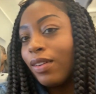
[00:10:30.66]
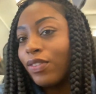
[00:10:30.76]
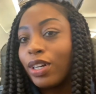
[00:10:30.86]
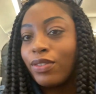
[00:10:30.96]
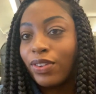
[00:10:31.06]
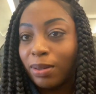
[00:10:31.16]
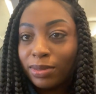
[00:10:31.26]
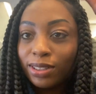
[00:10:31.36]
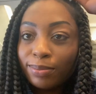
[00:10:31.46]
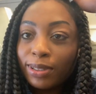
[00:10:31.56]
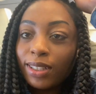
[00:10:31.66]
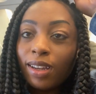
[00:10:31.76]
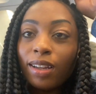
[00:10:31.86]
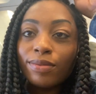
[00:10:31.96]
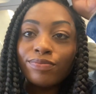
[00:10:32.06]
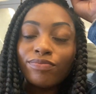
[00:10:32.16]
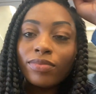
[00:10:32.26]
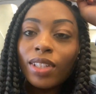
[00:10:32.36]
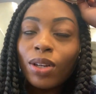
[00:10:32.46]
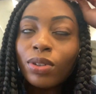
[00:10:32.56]
for her family. But yeah,
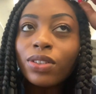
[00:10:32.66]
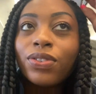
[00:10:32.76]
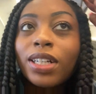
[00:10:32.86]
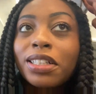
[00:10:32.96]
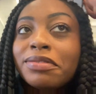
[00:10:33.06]
it was fun.